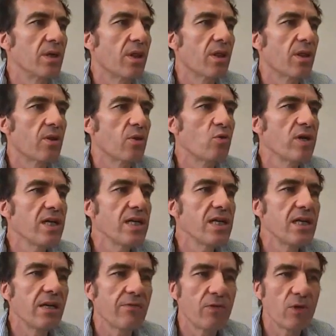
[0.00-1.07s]
number
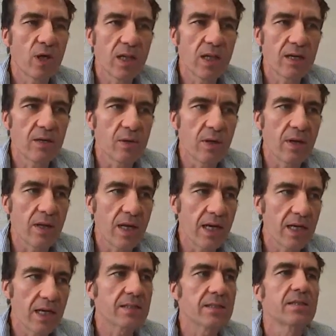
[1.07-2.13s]
3. If you click
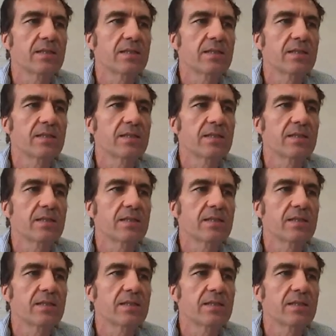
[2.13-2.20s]
on